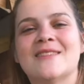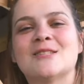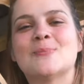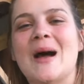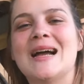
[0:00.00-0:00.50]

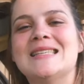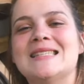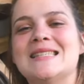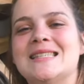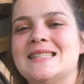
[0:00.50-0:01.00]

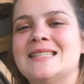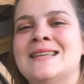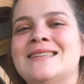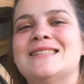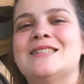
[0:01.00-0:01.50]
Spices.
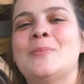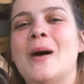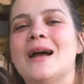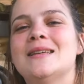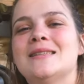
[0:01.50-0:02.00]

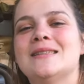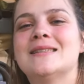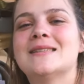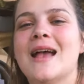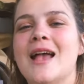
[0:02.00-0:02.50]

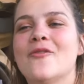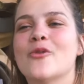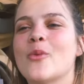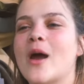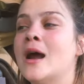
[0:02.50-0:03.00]
Spices
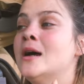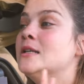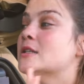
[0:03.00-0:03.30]
everywhere.